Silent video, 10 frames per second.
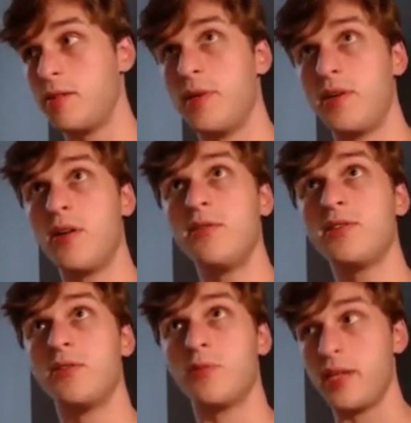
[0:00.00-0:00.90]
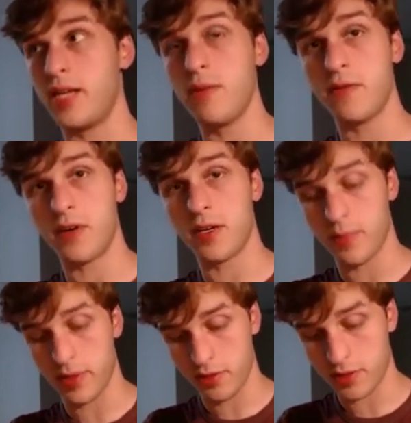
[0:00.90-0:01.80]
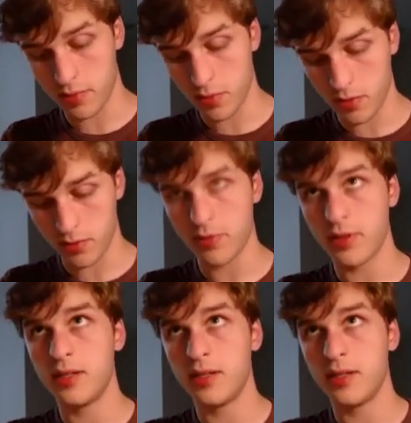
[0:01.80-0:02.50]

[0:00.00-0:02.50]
But you can also rename a file by using move.